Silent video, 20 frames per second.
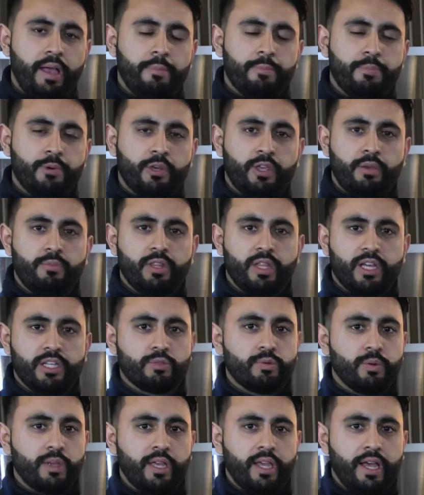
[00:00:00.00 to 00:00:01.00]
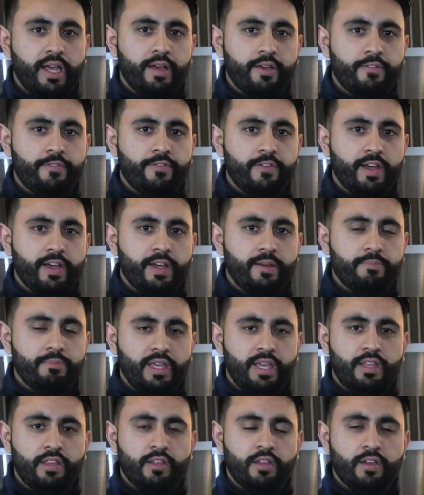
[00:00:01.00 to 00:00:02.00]
book in with us. We have
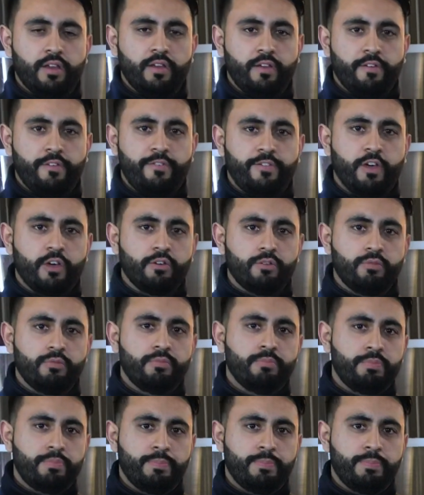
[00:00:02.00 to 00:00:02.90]
either phone